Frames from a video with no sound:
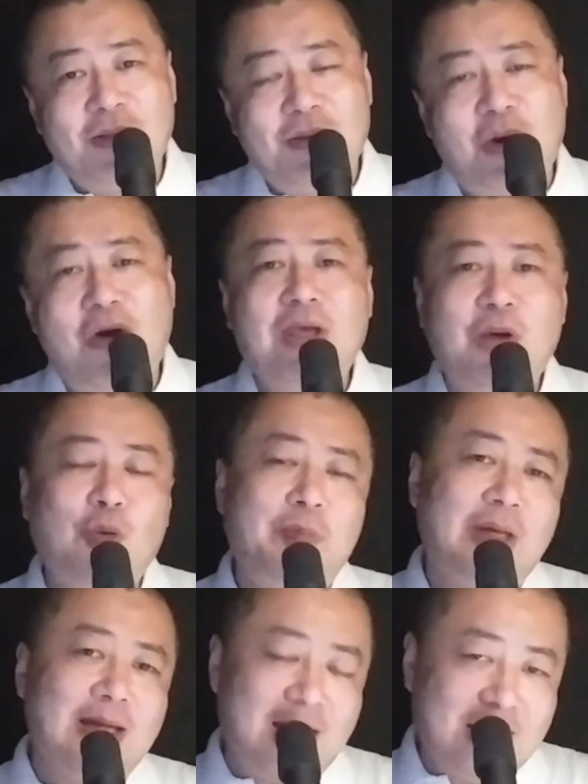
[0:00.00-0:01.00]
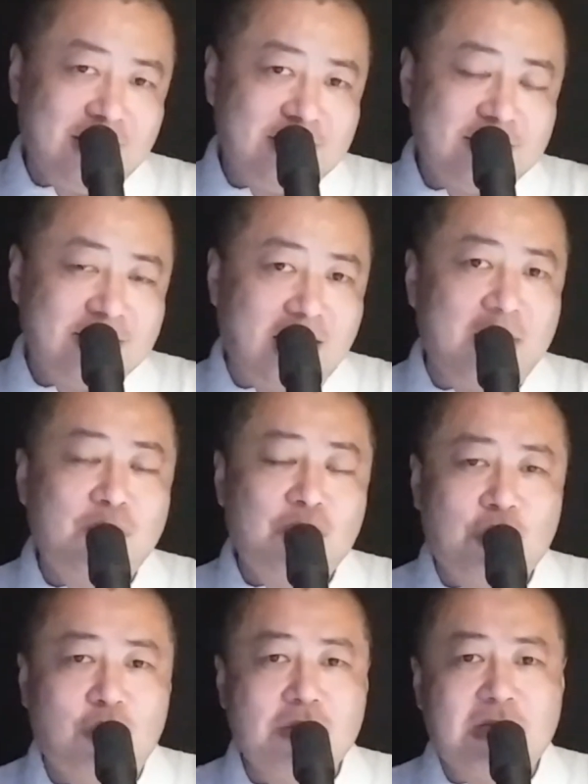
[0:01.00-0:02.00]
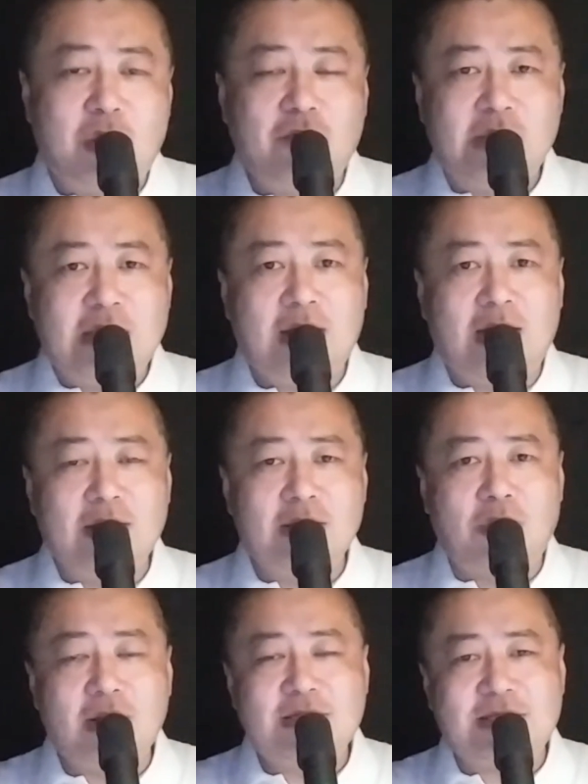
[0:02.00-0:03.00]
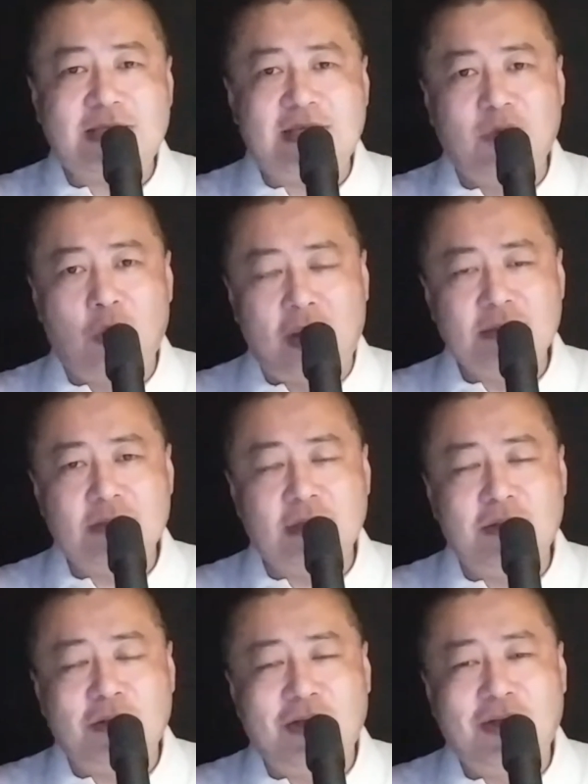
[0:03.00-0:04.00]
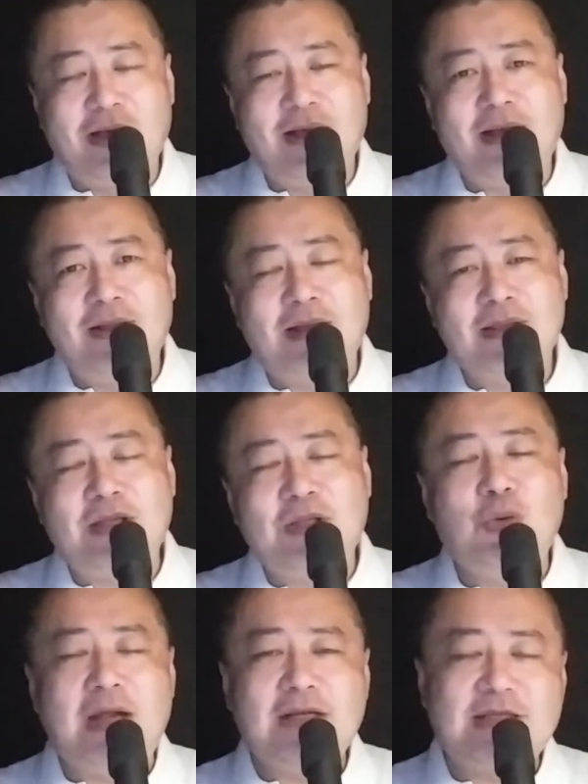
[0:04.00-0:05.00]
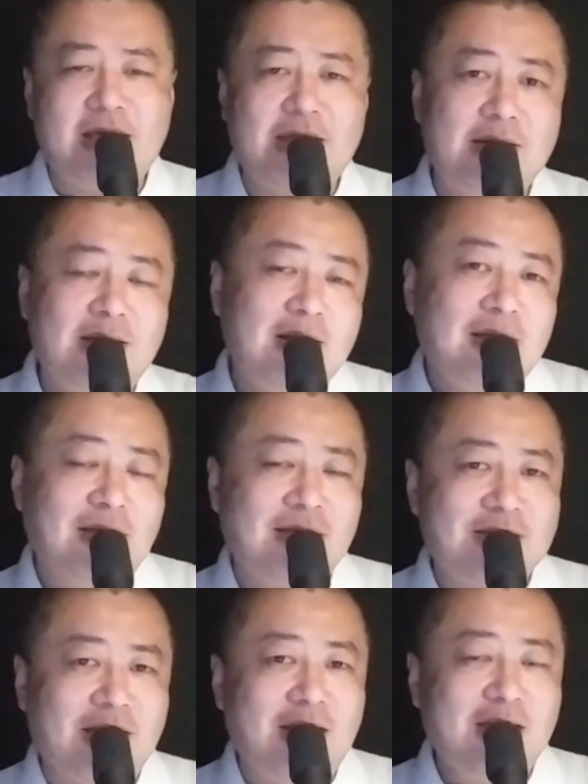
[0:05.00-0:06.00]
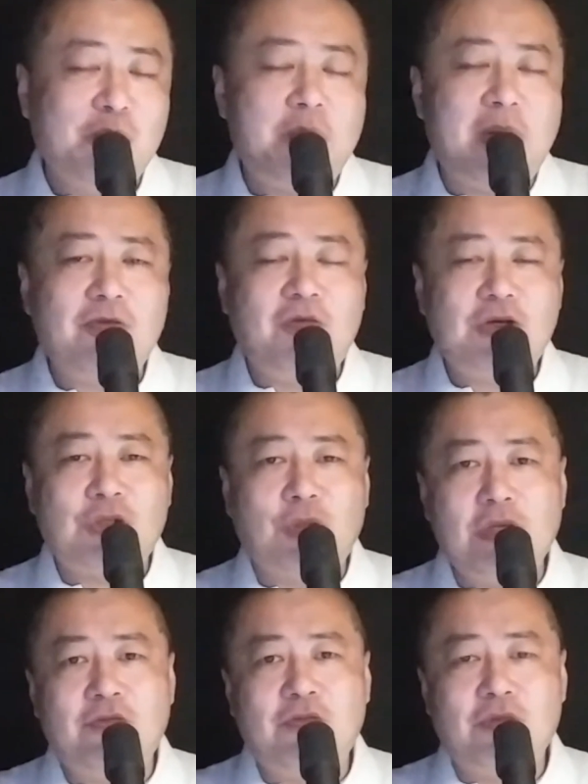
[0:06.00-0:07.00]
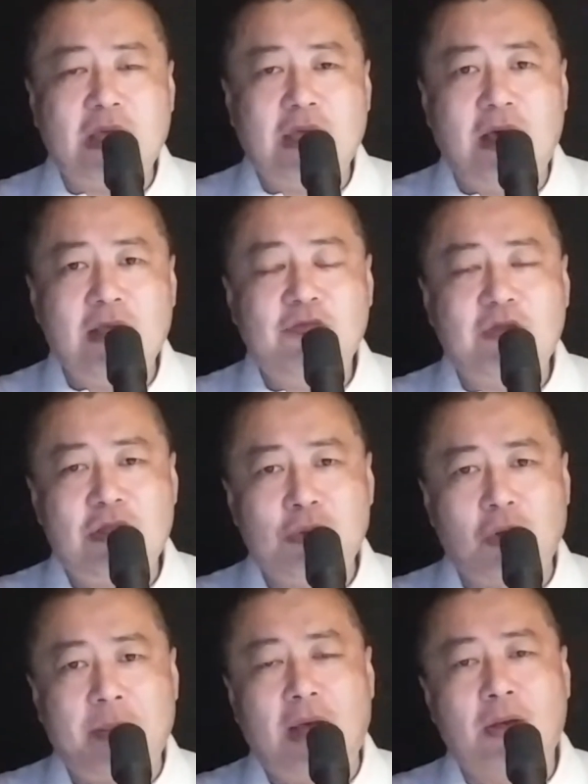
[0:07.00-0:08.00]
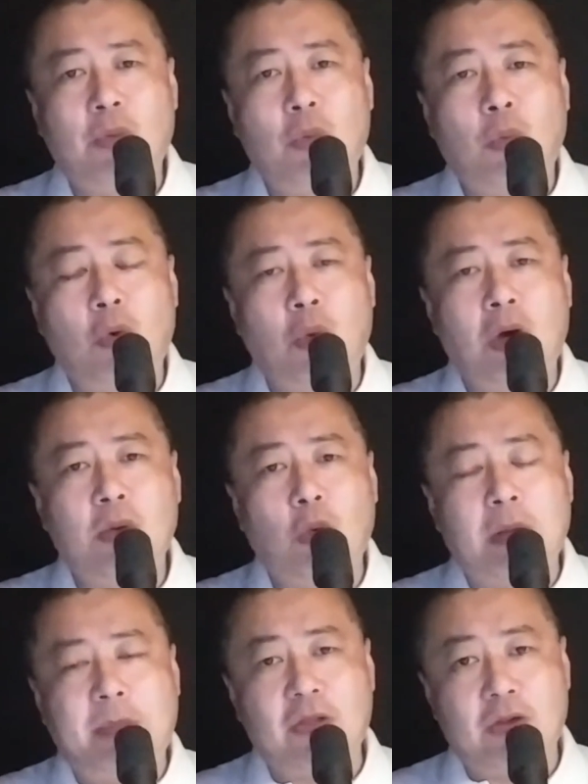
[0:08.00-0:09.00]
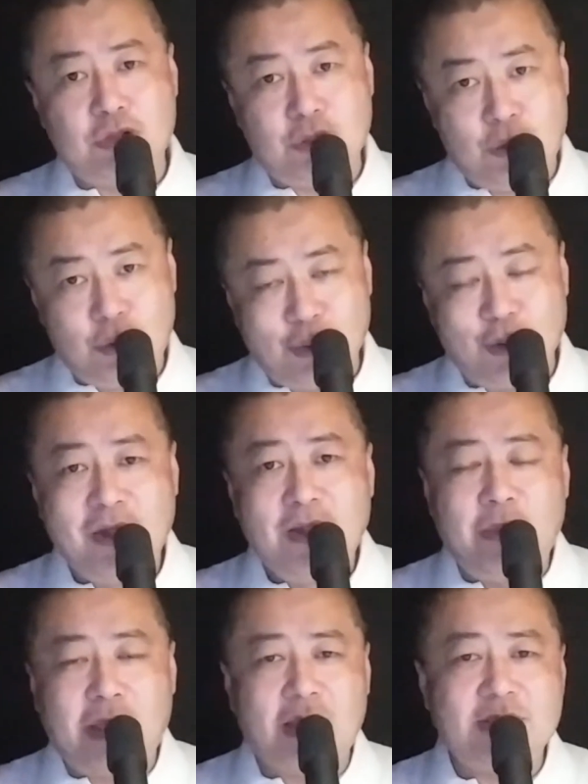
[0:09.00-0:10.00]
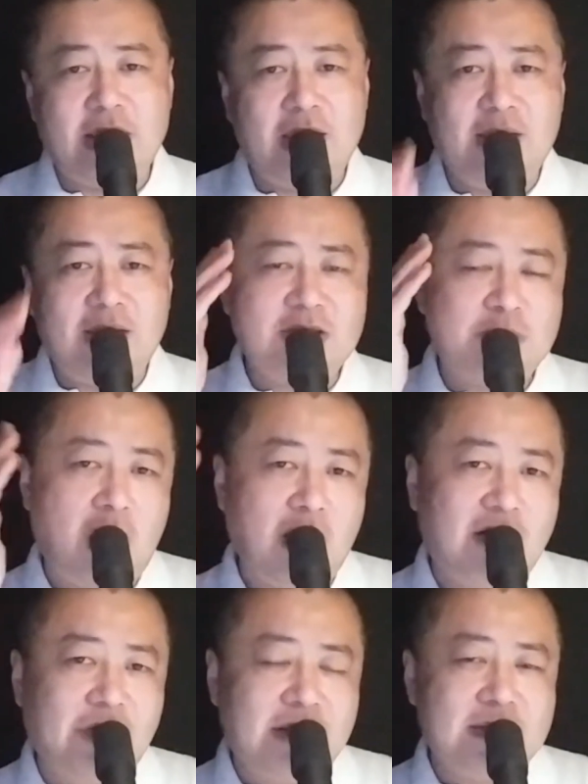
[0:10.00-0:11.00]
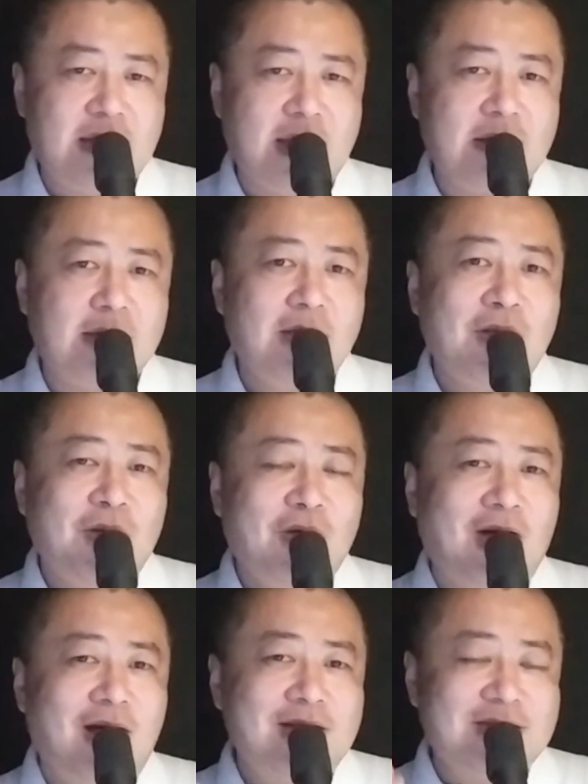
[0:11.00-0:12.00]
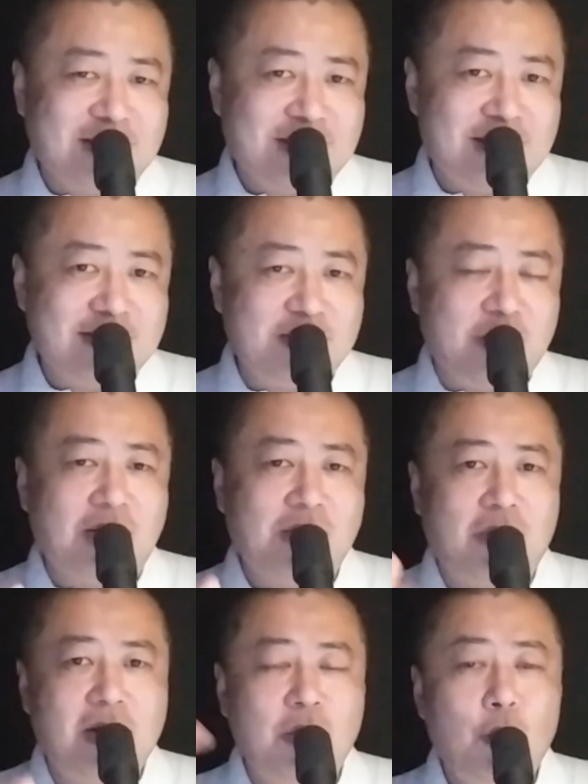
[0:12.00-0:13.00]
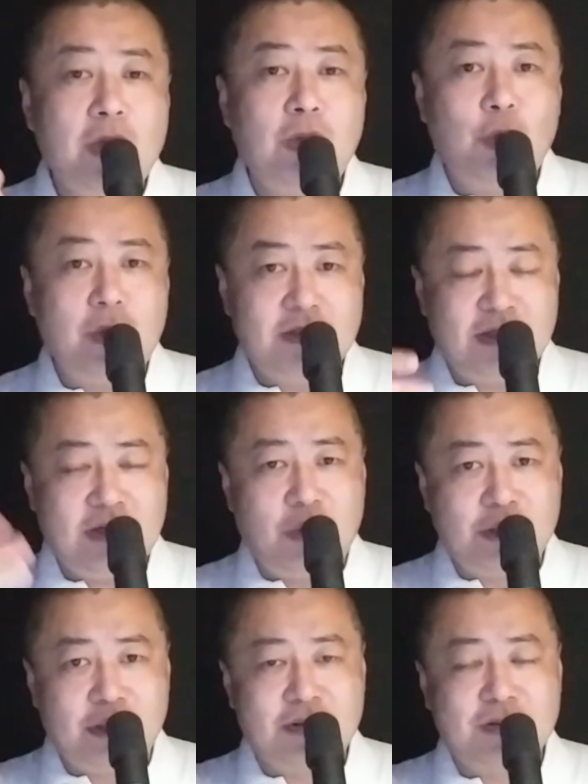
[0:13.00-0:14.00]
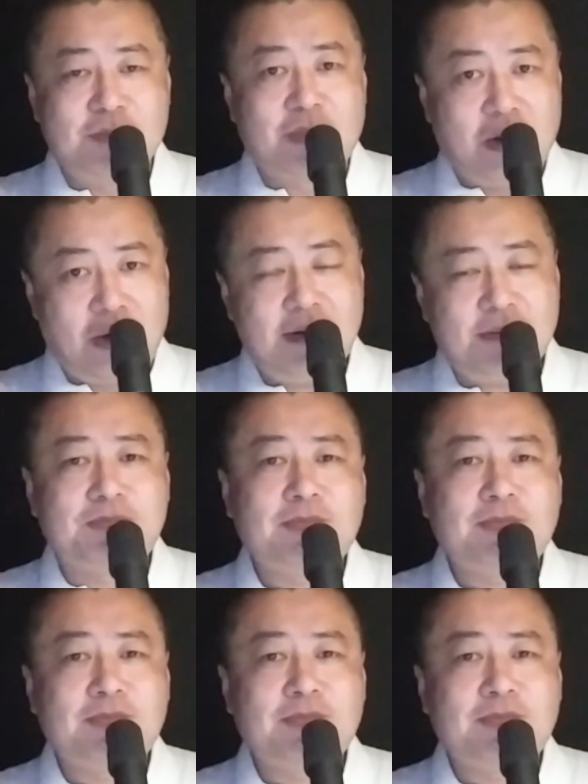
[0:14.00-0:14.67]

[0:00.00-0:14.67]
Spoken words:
Well, it would be nice, and I'm sure some of the rather successful ones, they do understand it would be beneficial if they thought about what bothers you, because they're smart enough to understand success is about creating win-win situations. All right,